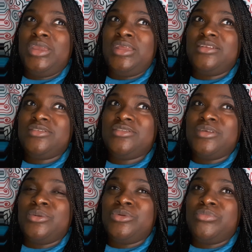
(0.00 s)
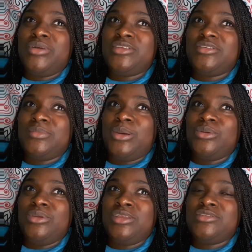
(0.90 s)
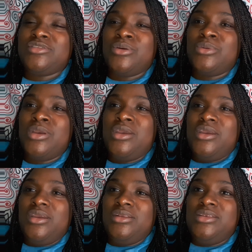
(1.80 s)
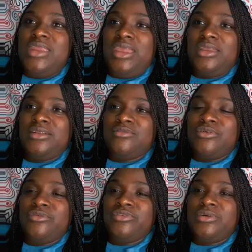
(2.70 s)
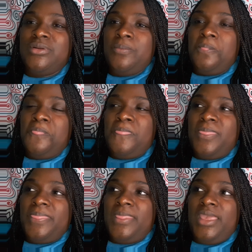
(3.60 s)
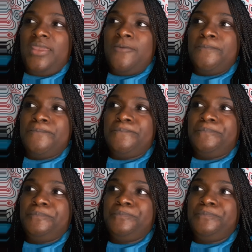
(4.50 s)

get so depressed about, you get so negative over, and